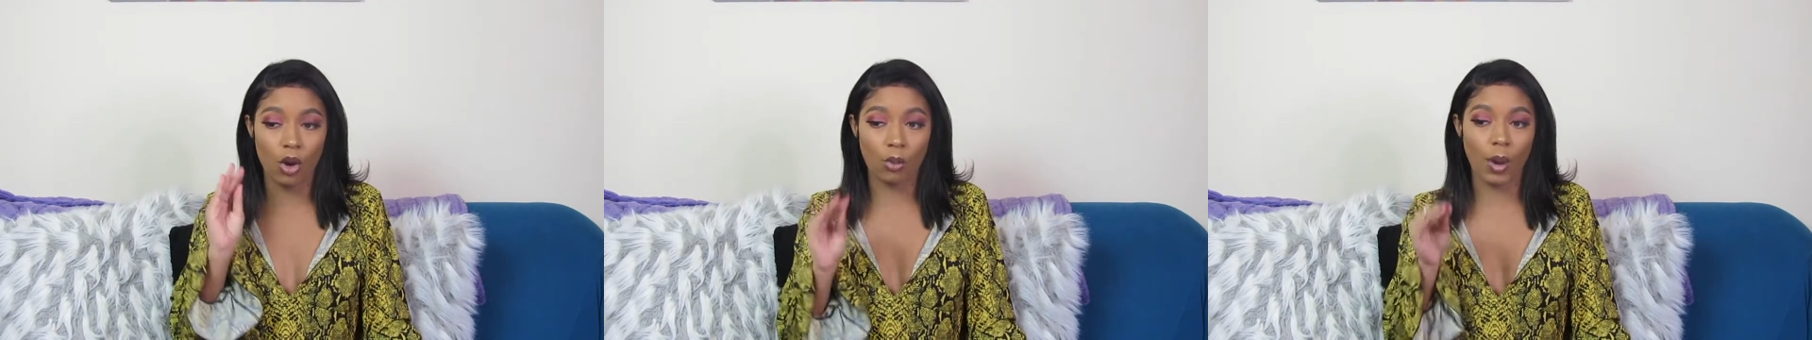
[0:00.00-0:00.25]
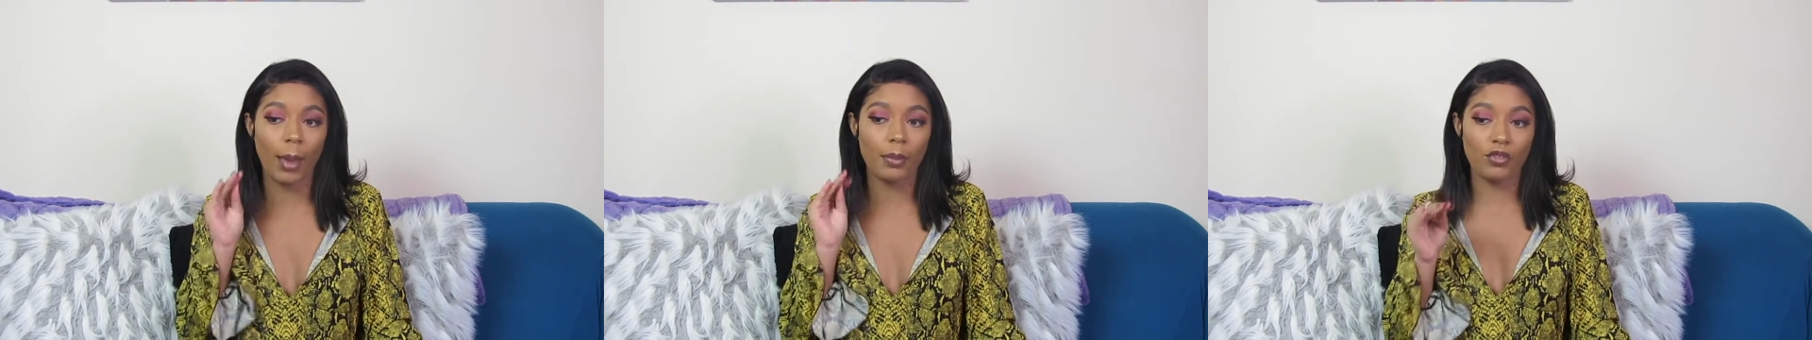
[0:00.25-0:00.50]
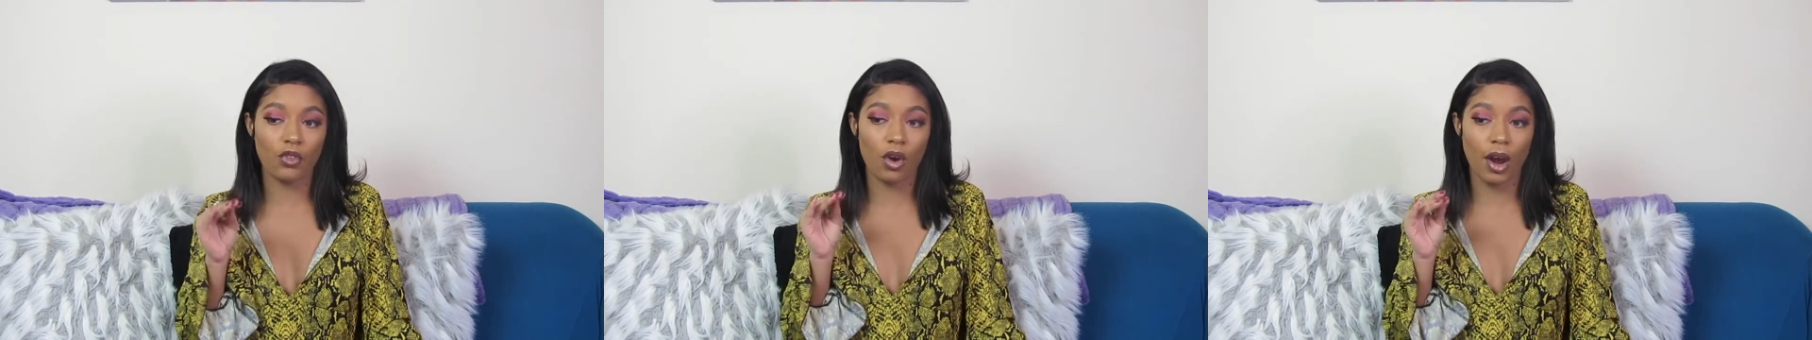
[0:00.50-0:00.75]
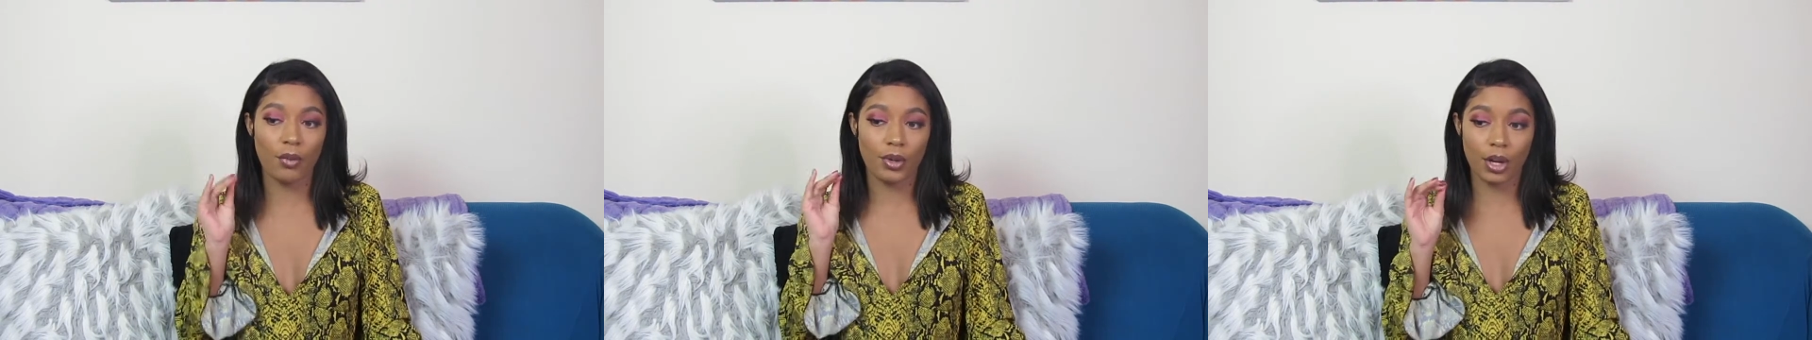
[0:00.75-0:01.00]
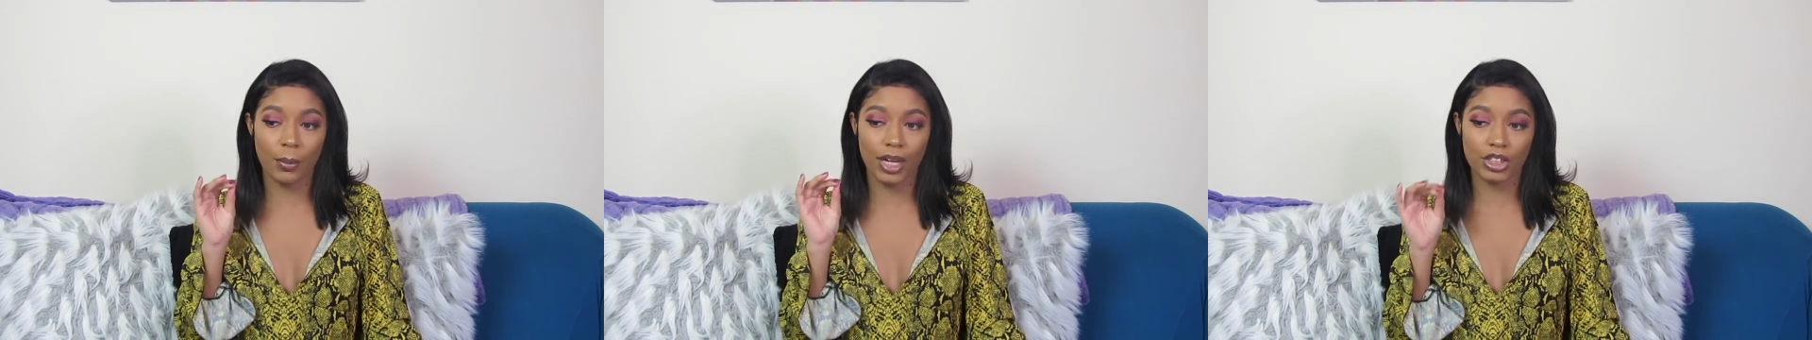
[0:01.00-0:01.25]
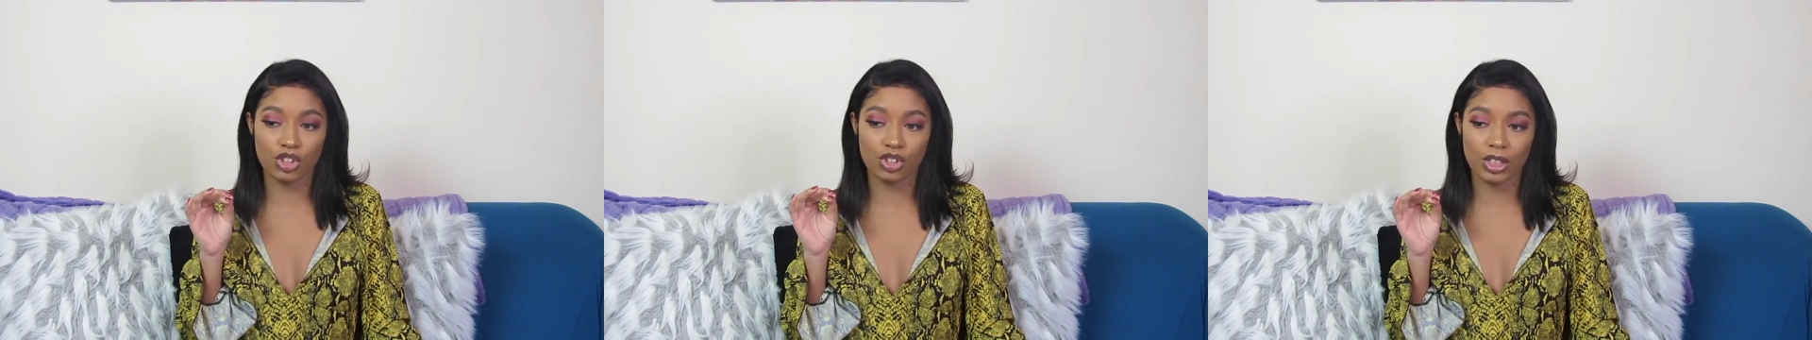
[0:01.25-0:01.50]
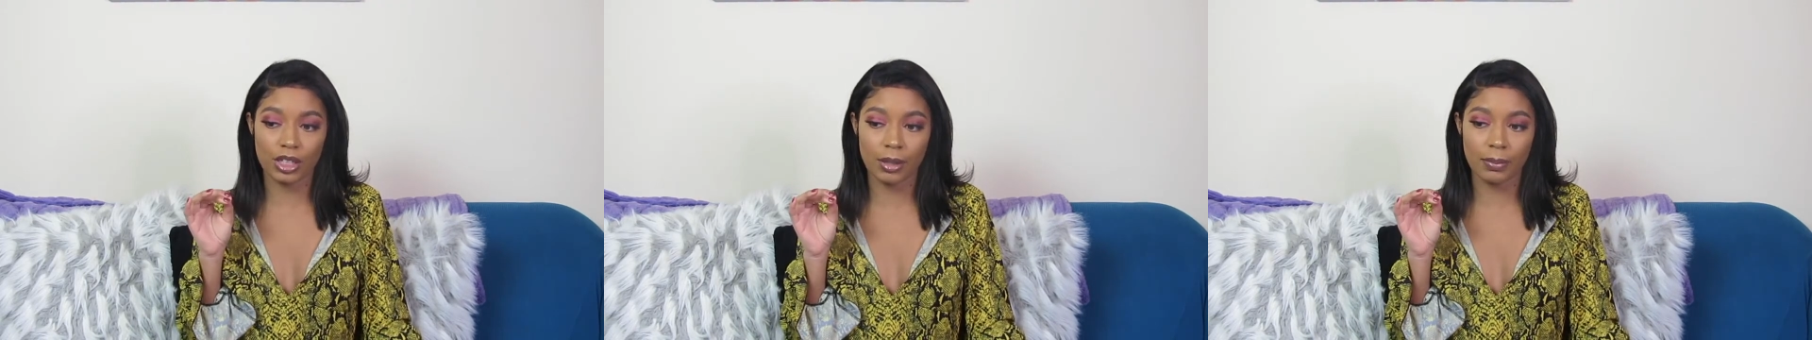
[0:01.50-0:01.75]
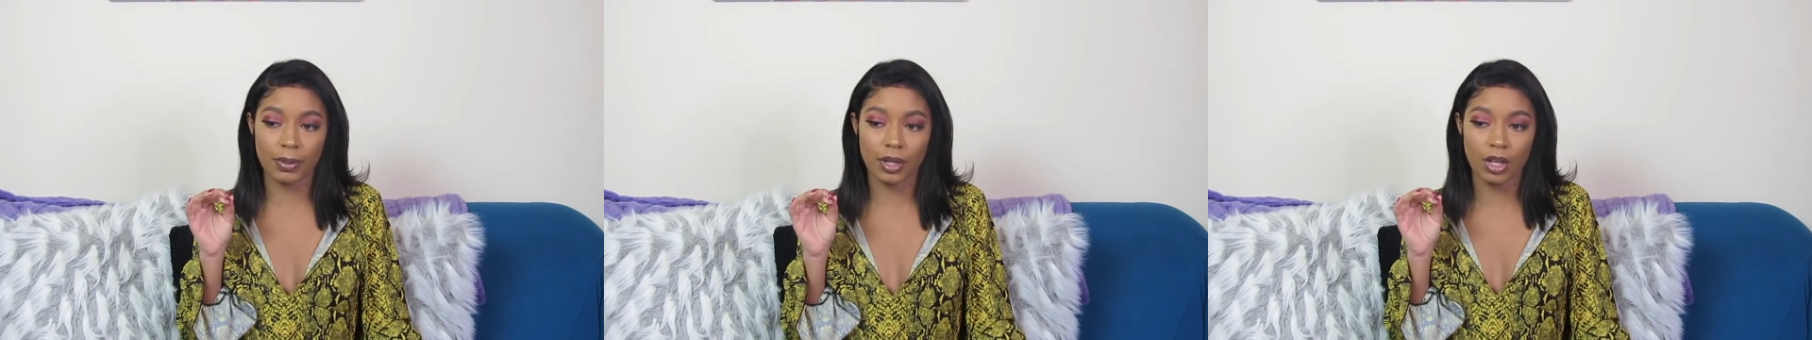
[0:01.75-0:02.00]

right before I went on my trip,